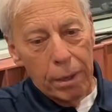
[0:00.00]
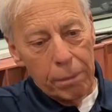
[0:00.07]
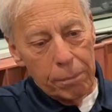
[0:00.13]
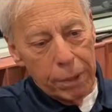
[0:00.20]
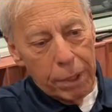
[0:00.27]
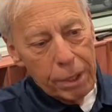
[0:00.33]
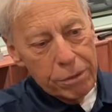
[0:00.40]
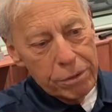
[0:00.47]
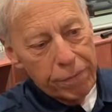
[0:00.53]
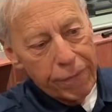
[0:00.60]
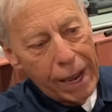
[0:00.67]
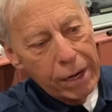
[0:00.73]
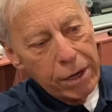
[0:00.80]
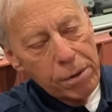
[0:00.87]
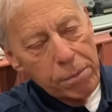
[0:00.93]
because a
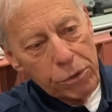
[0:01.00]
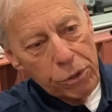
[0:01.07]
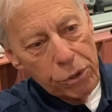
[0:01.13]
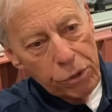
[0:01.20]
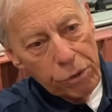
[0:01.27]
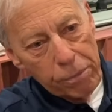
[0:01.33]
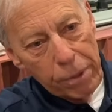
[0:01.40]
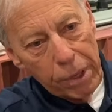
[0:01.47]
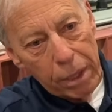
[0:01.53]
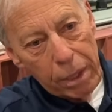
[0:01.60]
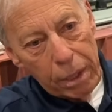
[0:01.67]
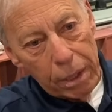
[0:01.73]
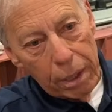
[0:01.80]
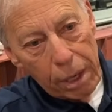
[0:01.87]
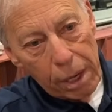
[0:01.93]
vacuum tube
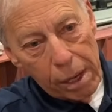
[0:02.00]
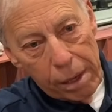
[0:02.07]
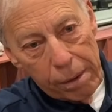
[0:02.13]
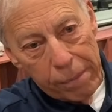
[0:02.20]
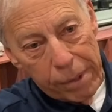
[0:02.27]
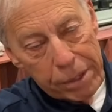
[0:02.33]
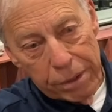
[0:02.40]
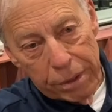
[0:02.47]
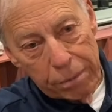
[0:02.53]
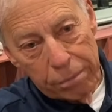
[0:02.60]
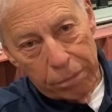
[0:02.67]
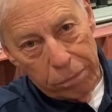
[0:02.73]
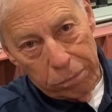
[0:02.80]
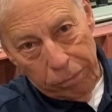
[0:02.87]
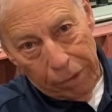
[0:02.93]
uh, isn't
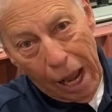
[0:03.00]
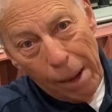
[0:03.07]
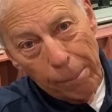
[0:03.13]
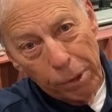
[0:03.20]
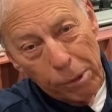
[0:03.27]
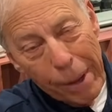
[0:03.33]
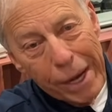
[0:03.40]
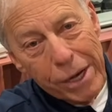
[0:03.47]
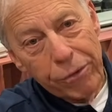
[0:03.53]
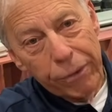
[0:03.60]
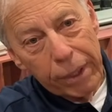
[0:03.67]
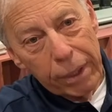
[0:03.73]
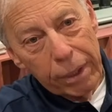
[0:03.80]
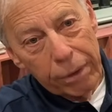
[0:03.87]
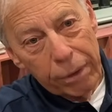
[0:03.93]

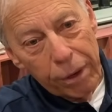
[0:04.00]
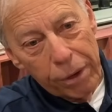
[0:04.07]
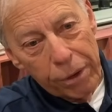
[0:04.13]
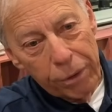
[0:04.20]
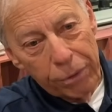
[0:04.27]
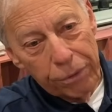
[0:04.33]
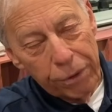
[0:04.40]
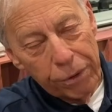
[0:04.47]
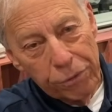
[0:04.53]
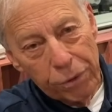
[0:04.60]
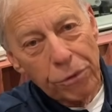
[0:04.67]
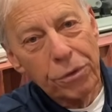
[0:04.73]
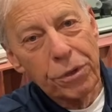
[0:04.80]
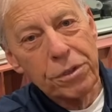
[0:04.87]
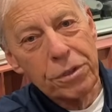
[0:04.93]
complementary. There are no, there's no
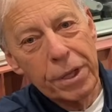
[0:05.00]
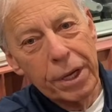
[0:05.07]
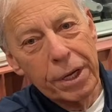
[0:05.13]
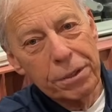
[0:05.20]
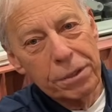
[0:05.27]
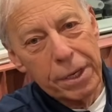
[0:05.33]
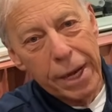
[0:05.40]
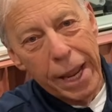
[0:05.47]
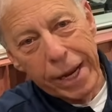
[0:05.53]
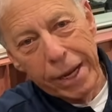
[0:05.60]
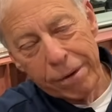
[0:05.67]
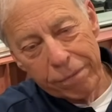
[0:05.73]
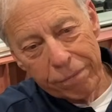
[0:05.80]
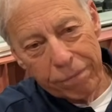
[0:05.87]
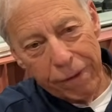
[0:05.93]
such thing as a
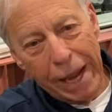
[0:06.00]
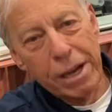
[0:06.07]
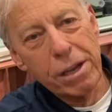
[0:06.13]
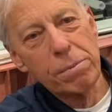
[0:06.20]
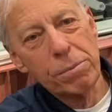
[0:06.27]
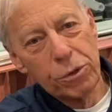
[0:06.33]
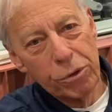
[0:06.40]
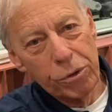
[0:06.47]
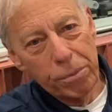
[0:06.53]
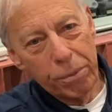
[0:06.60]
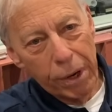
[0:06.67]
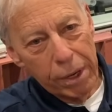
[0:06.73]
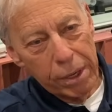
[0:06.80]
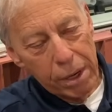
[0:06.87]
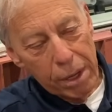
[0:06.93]
negative vacuum tube,
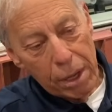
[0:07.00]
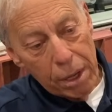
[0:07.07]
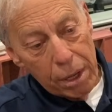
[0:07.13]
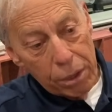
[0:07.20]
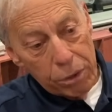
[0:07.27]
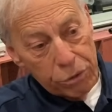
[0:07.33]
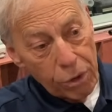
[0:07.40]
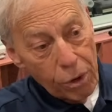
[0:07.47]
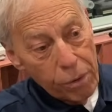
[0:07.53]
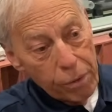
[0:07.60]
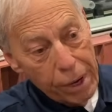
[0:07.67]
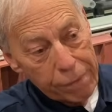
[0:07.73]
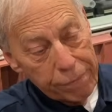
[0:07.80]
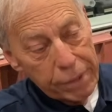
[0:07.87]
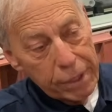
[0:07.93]
right? So
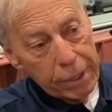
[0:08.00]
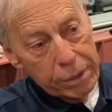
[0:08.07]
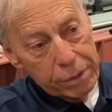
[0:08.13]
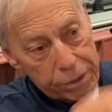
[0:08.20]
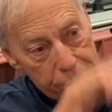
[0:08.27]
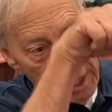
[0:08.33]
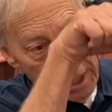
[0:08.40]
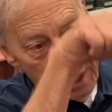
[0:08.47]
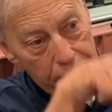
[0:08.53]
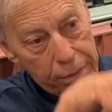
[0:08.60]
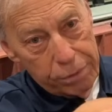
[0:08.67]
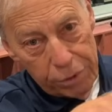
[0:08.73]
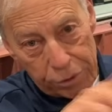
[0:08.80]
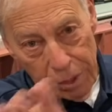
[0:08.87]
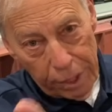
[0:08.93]
everything is sitting
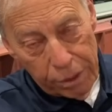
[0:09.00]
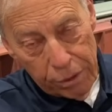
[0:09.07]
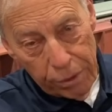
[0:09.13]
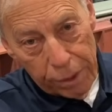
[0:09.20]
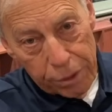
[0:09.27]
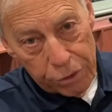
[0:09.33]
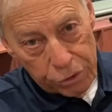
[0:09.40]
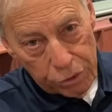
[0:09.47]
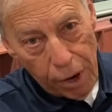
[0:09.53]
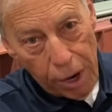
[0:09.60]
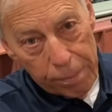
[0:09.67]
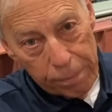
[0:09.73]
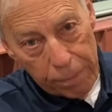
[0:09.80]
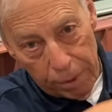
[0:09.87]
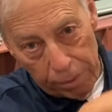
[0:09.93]
just like you had
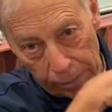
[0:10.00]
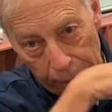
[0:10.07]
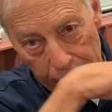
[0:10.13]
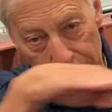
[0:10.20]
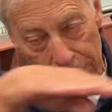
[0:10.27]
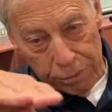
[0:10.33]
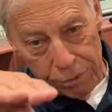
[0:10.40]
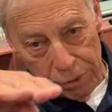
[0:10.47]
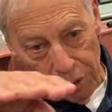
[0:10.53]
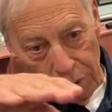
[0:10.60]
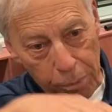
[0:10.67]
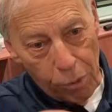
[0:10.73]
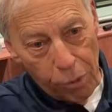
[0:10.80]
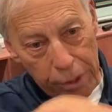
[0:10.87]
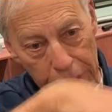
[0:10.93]
described, right? The zero
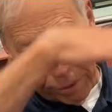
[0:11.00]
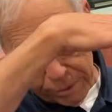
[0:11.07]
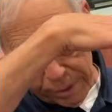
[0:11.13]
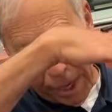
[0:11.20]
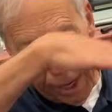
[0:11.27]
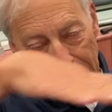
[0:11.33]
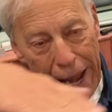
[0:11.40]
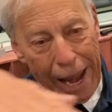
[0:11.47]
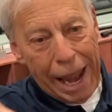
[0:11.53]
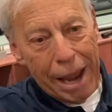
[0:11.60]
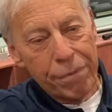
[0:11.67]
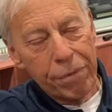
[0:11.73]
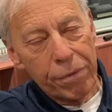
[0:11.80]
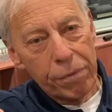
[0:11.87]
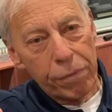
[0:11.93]
point is
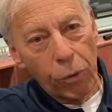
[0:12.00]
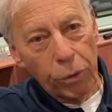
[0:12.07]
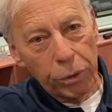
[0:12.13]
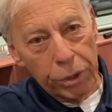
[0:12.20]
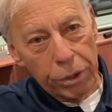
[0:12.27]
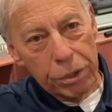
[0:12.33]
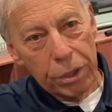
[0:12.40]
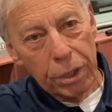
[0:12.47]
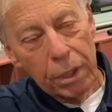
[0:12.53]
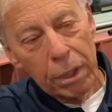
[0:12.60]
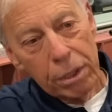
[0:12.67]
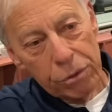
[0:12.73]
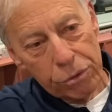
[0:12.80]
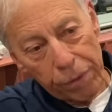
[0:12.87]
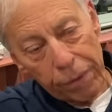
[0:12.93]
half the voltage.
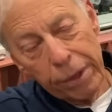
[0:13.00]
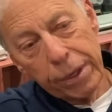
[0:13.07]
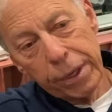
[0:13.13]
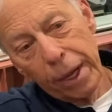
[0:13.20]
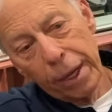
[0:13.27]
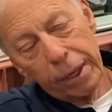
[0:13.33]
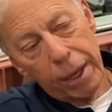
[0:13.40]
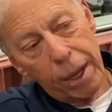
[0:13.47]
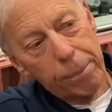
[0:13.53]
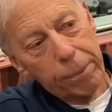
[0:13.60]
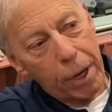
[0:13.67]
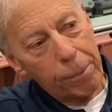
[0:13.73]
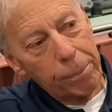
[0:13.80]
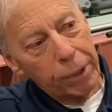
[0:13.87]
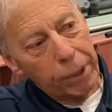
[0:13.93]
So there you got cu
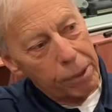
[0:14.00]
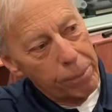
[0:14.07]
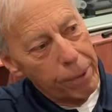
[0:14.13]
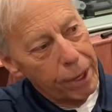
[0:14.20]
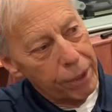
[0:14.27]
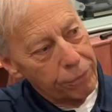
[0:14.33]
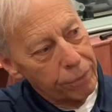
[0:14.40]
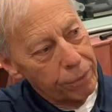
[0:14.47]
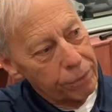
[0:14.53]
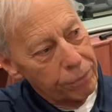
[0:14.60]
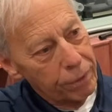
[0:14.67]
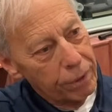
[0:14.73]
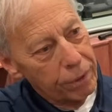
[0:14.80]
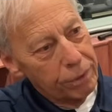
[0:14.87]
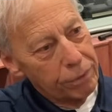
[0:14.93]
coupling capacitors.
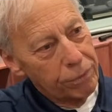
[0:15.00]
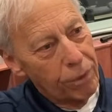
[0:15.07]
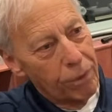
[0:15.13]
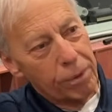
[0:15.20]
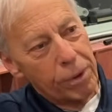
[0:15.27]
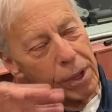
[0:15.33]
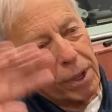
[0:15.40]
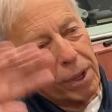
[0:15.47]
So